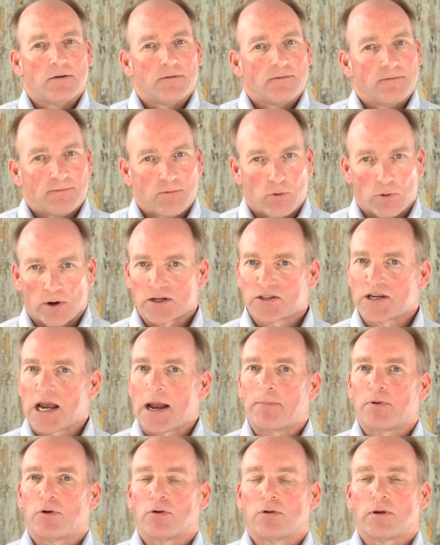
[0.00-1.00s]
For
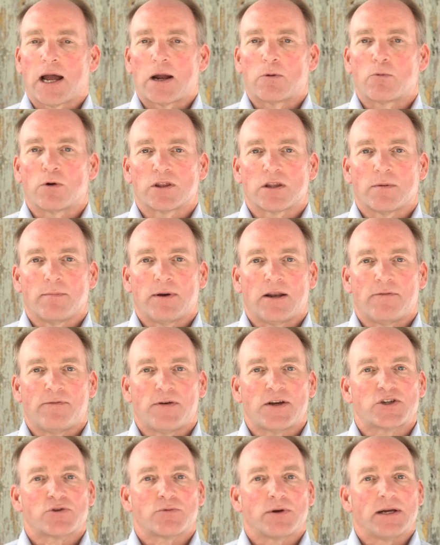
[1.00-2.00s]
example, I want the
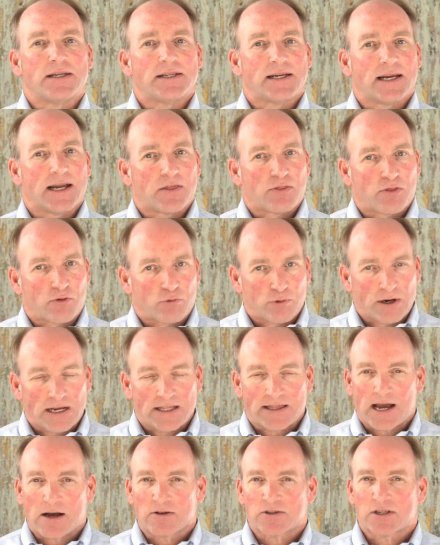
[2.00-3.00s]
beneficiary to get
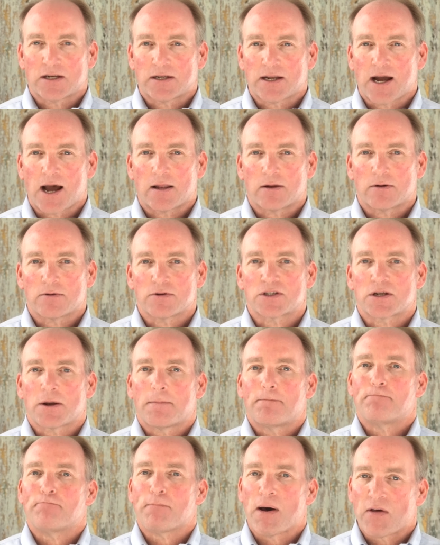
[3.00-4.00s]
$3,000
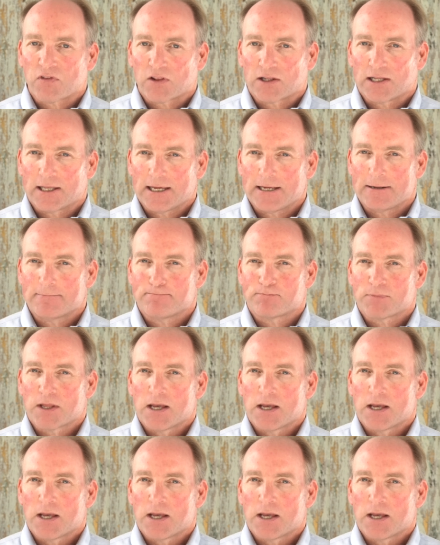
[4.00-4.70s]
monthly